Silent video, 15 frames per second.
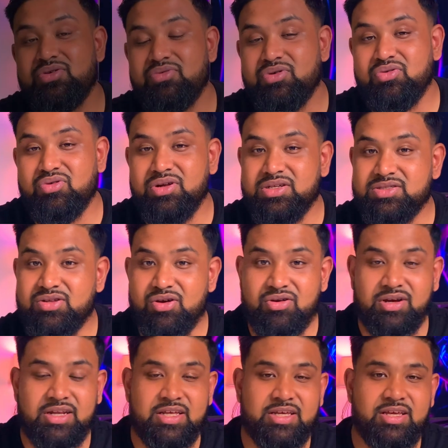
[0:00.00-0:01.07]
your recordings
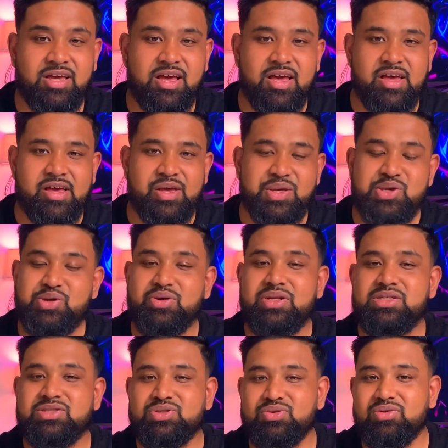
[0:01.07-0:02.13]
locally, you can
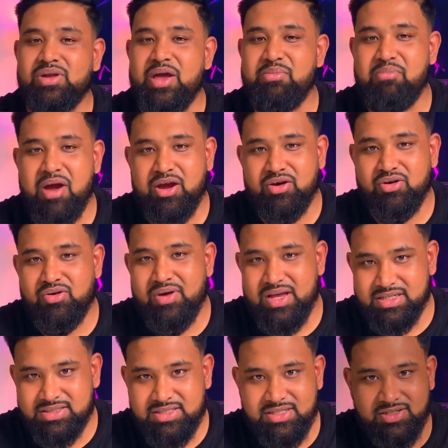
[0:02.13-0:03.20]
install a micro
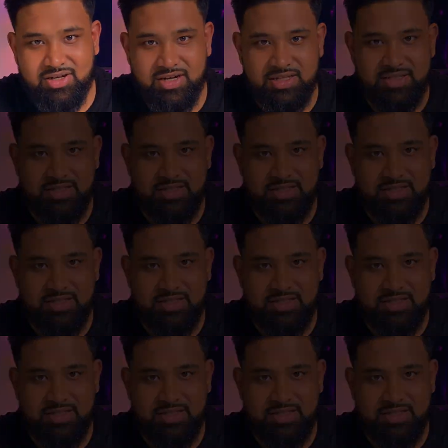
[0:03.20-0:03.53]
SD card.